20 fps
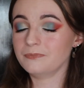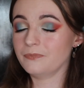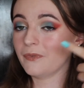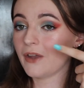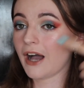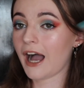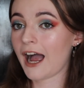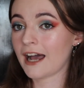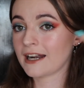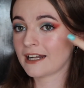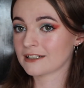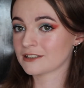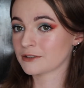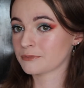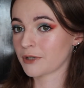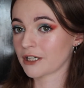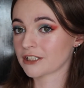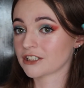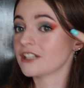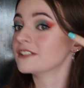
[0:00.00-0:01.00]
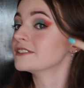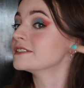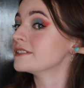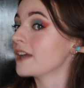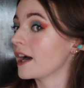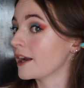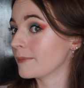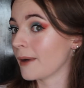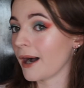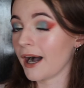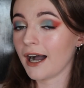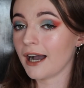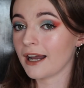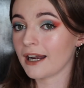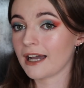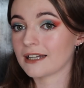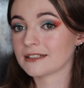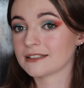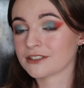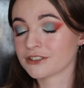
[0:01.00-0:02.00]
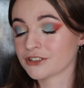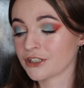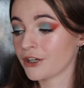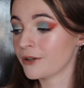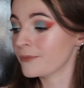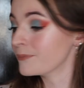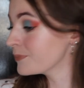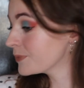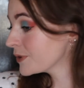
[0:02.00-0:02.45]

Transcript: highlighter brush has done my highlighter, so